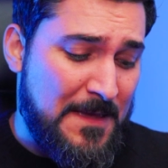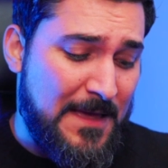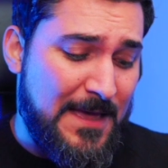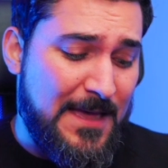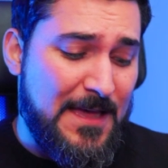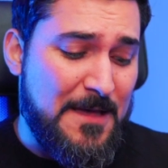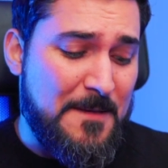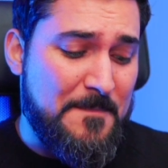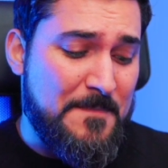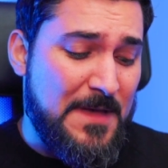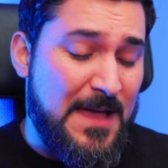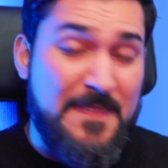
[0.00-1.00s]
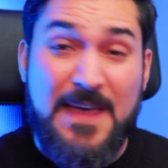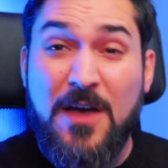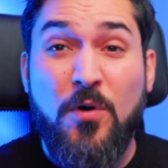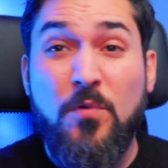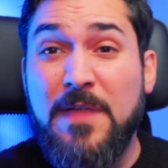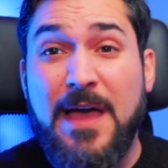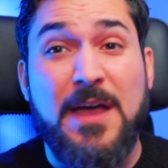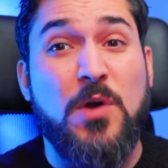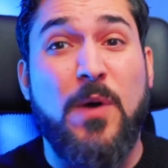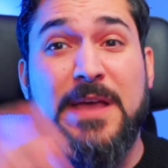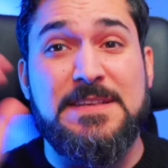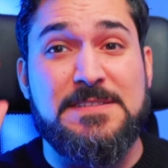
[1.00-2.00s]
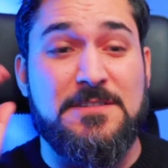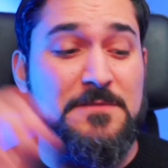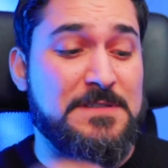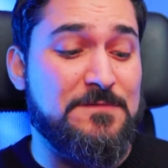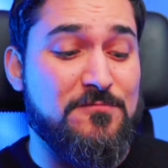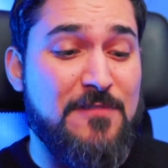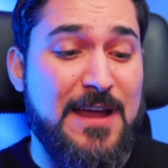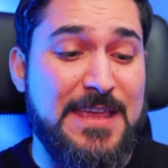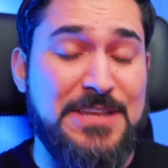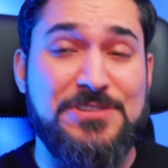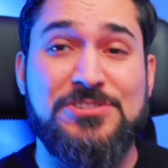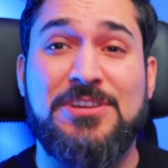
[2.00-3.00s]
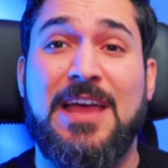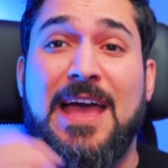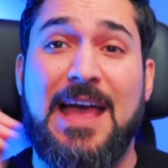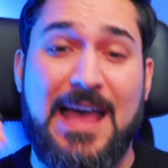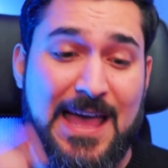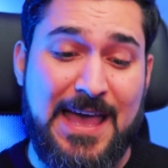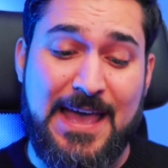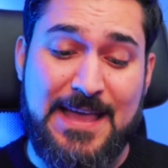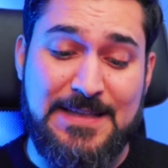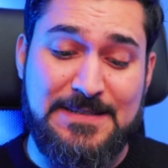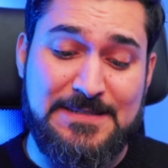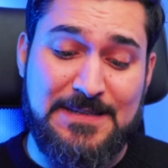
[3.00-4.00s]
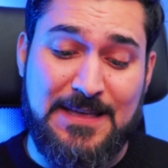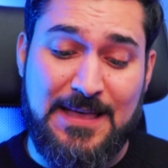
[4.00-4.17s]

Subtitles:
And that all that equates to is range and